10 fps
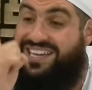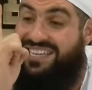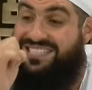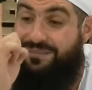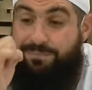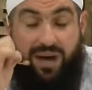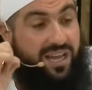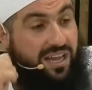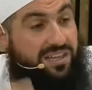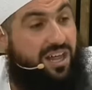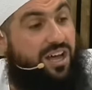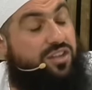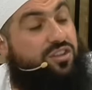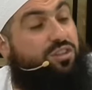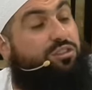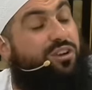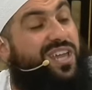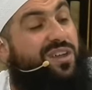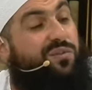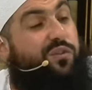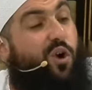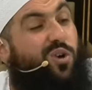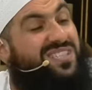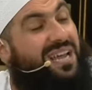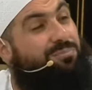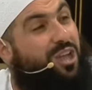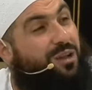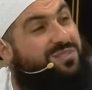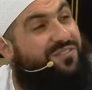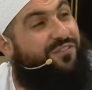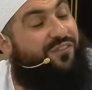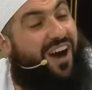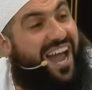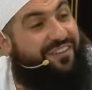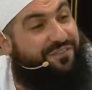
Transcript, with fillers: qasam by Allah, three, four, sometimes five